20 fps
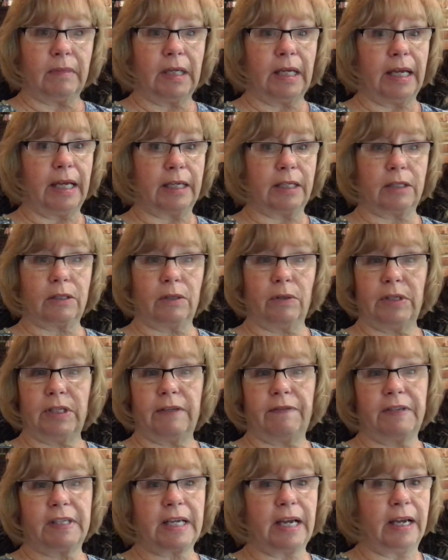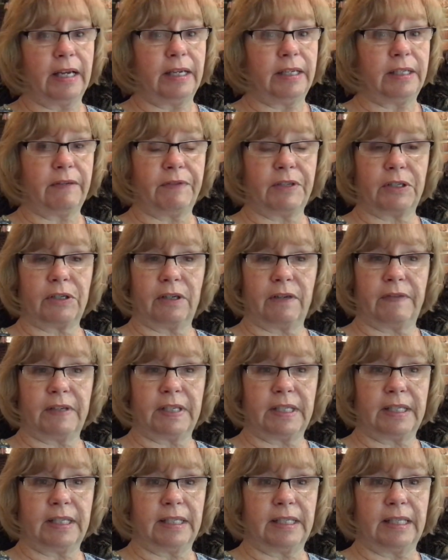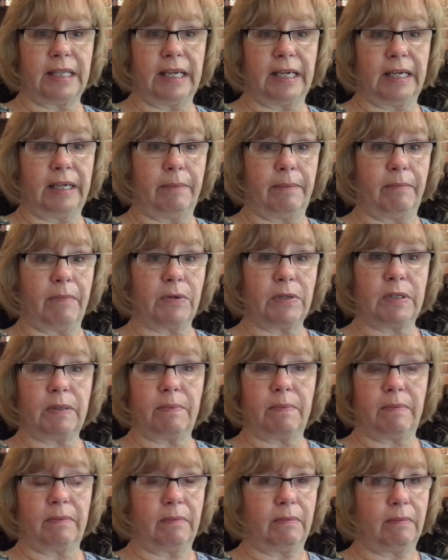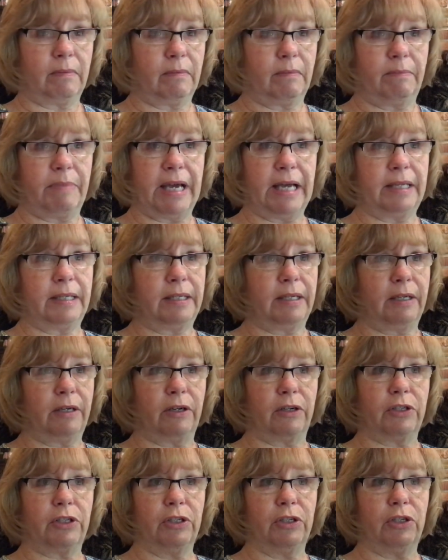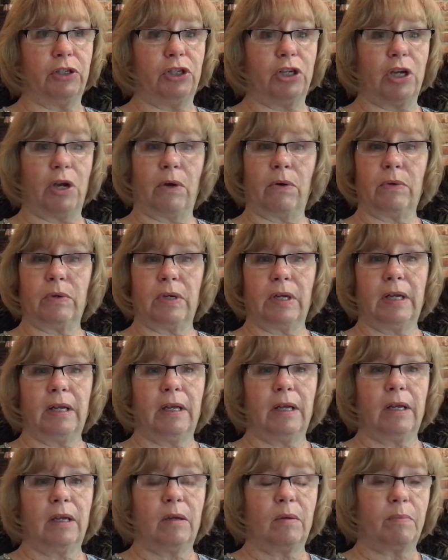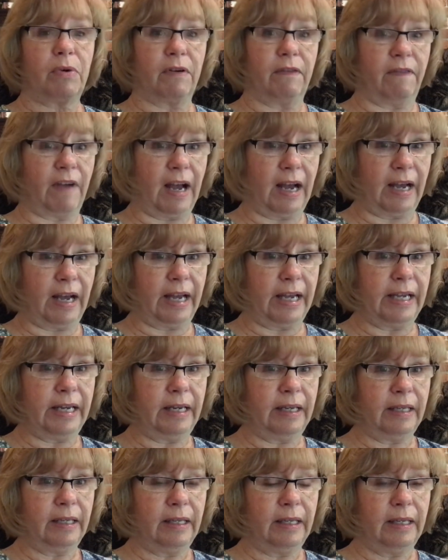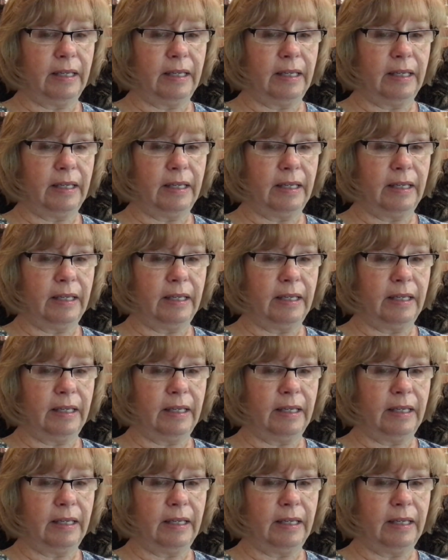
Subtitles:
Exclusive kinds of services that most pet sitters don't provide